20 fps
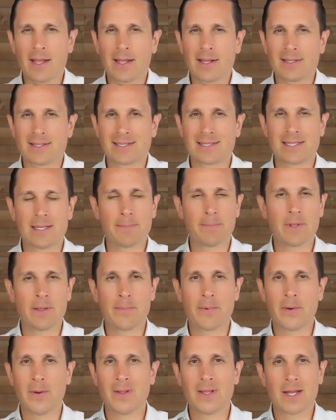simply
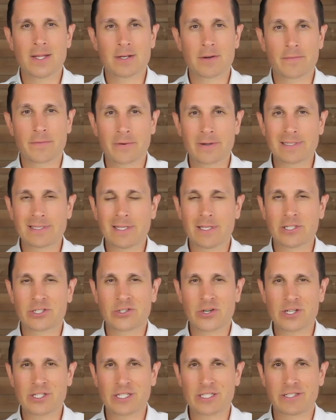put, a deferred sales
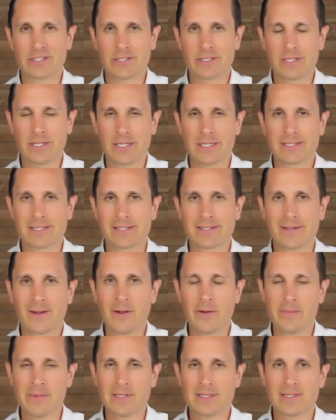trust is just an
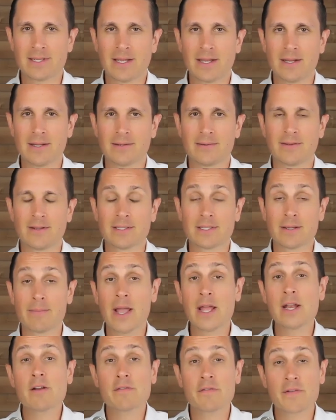installment sale. It's a
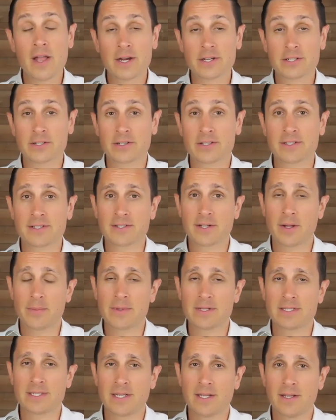manufactured
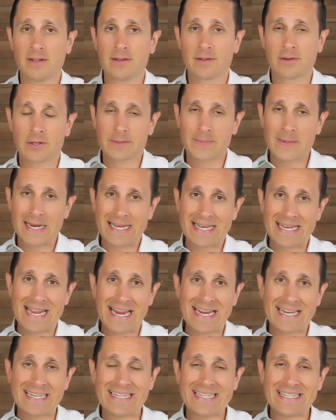installment sale. It goes back
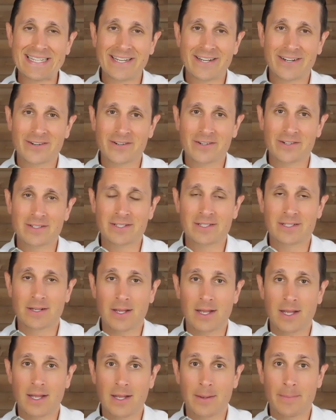90 years
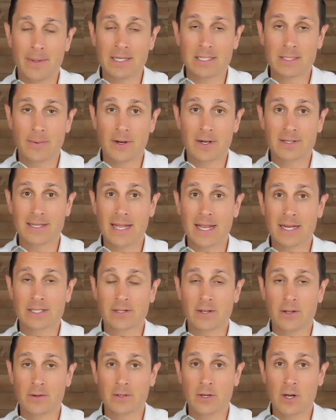uh, based upon a tax
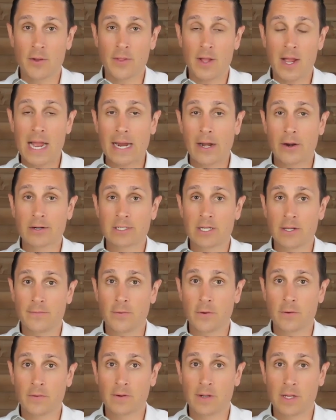code called the IRC
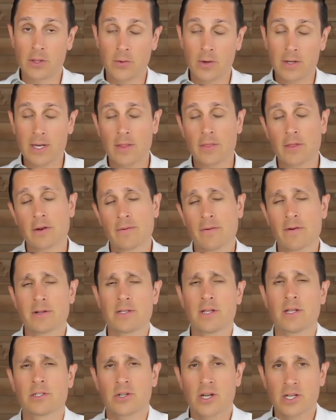453. Now, the deferred
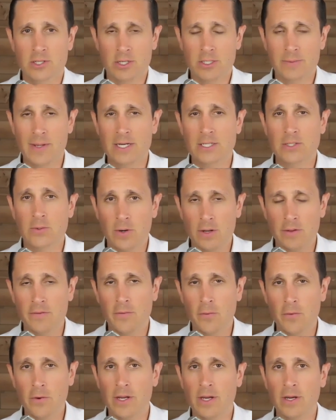sales trust goes back
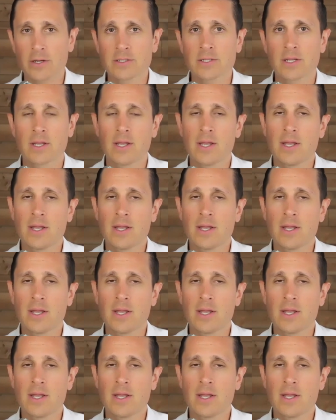24 years,